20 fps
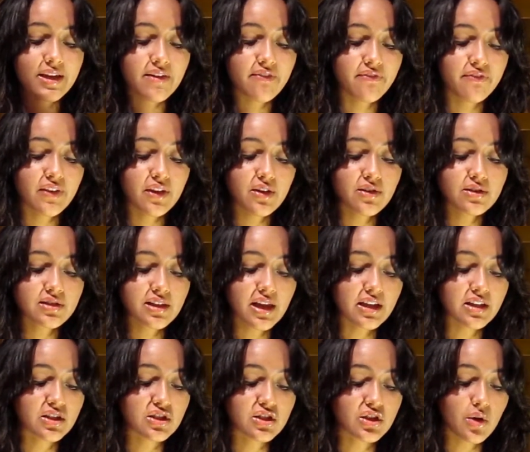It feels
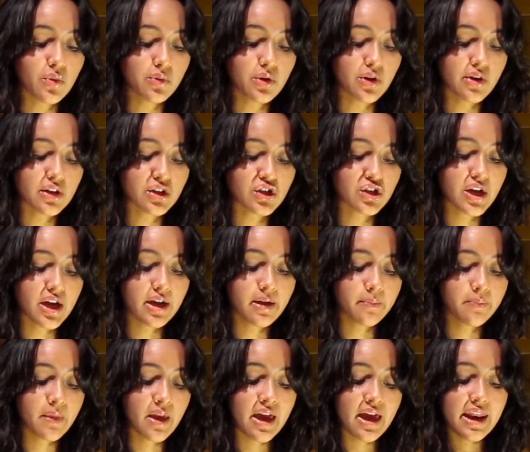like so nourishing.